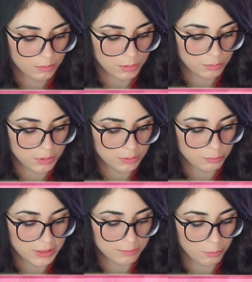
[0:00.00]
we
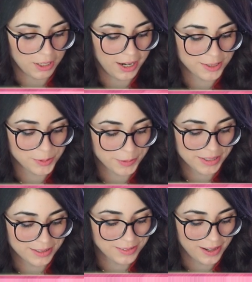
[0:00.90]
we
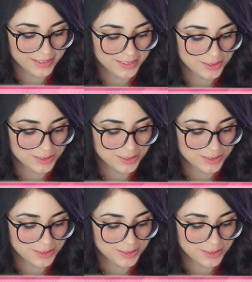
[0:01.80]
100% lost